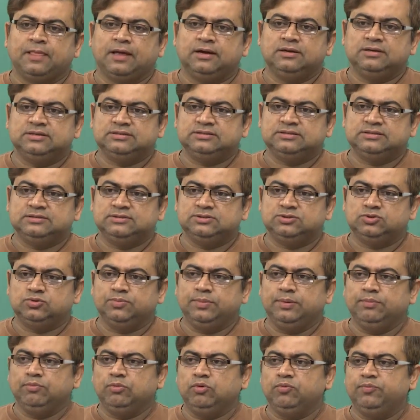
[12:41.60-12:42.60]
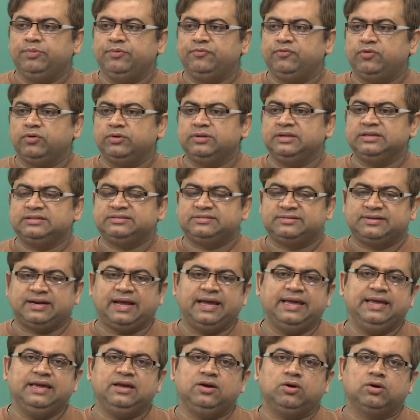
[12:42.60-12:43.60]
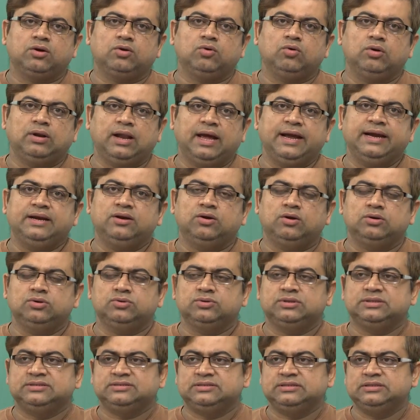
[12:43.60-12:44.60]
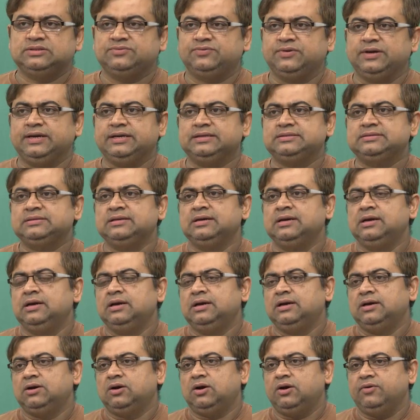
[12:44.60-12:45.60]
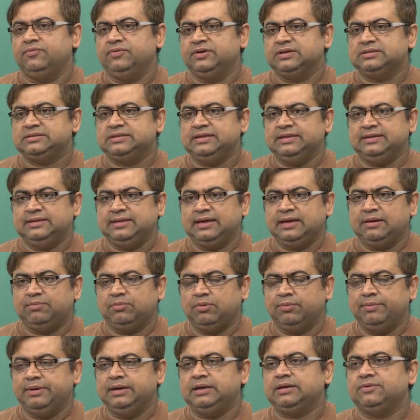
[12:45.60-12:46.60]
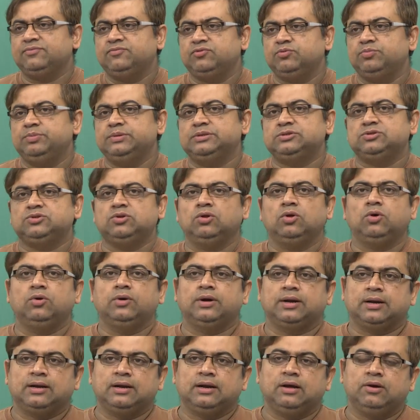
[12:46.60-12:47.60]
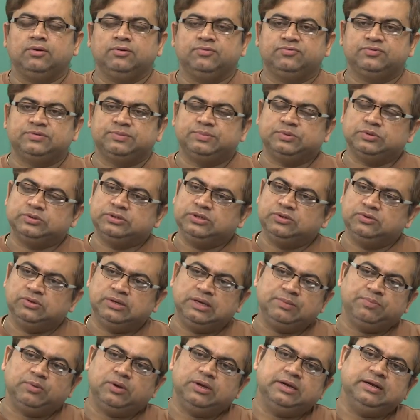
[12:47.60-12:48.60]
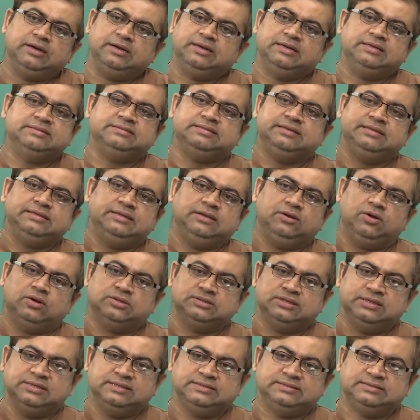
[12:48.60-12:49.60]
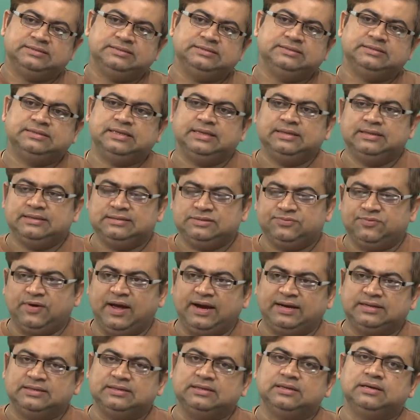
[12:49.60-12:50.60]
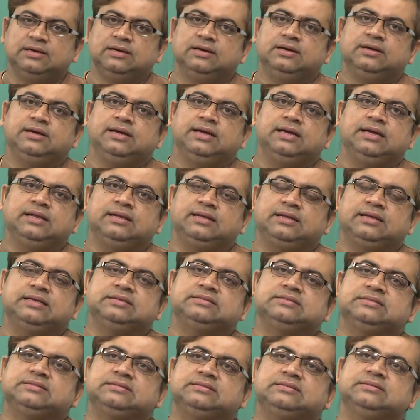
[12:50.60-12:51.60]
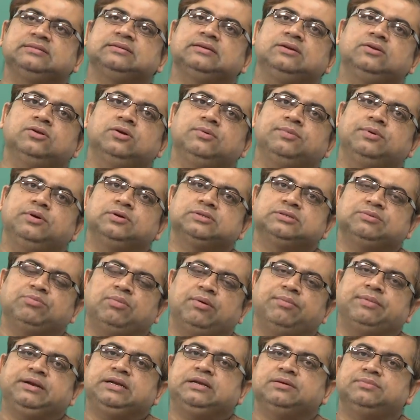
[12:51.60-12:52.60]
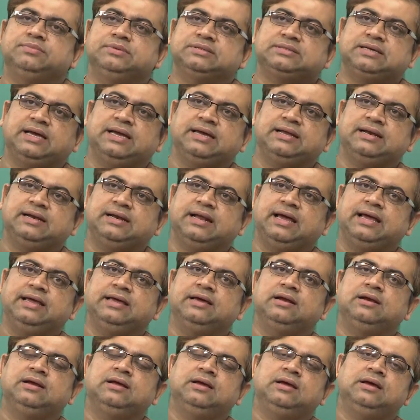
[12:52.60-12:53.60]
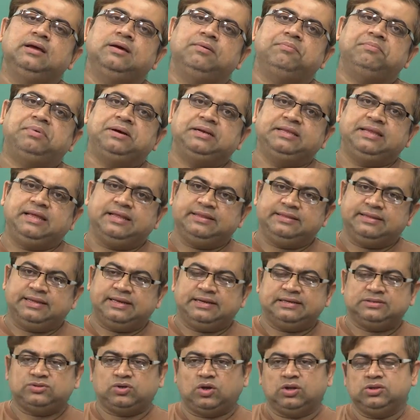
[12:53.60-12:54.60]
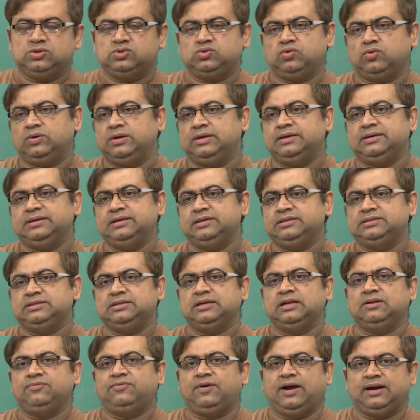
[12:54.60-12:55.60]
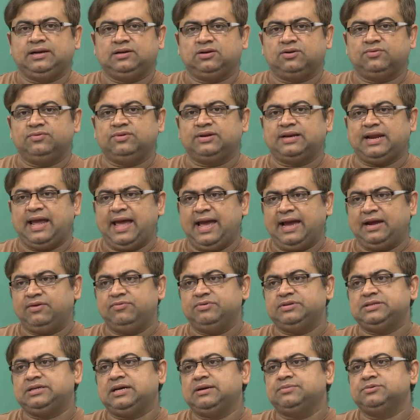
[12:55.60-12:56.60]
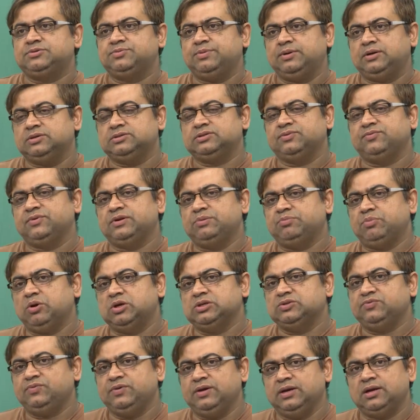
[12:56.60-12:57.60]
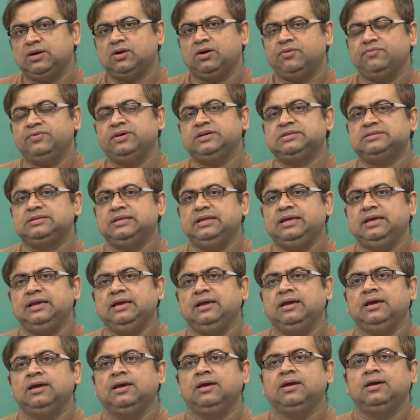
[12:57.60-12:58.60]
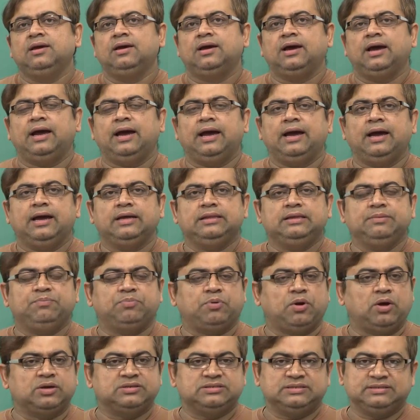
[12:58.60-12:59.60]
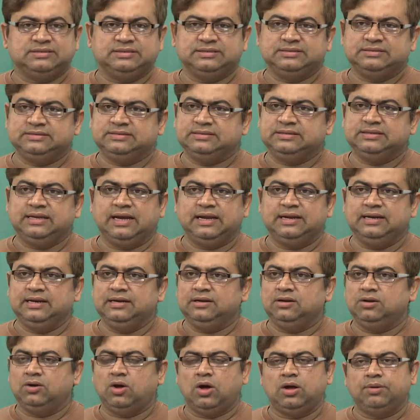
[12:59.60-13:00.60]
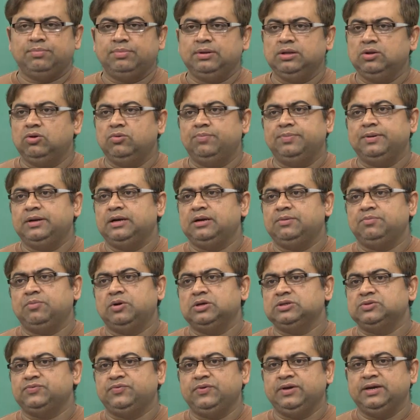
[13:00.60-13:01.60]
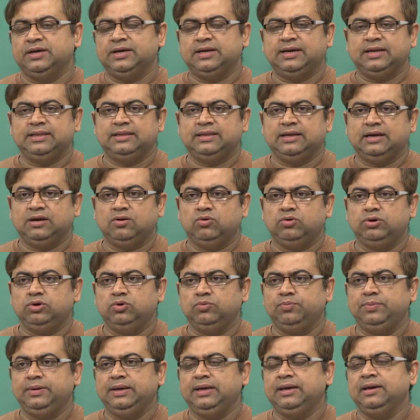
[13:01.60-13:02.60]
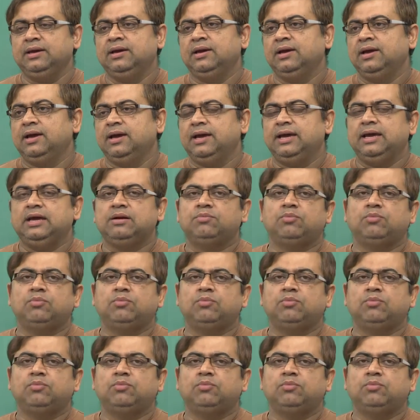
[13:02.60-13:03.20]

distance to be moved before they strike or collide onto the surface, obviously their momentum would be slower. Now, if supposing you keep on increasing the nozzle distance, then this factor increases, you know, because the momentum is higher and higher. But then there is also an additional factor of drag which comes because of atmosphere. Obviously, uh, the process is done in normal open atmosphere and there are going to be air